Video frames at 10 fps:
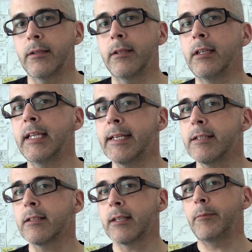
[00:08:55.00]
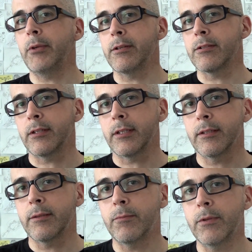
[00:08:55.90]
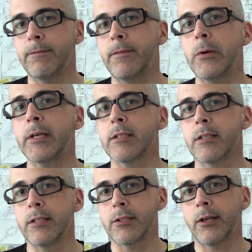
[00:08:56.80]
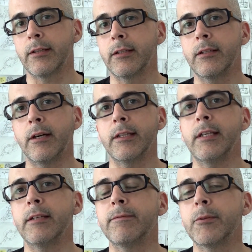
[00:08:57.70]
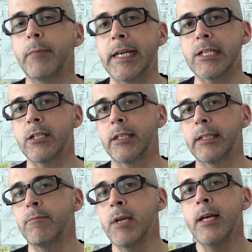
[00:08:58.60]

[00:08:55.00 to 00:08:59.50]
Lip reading: the lens I'm using. The focus is on the information.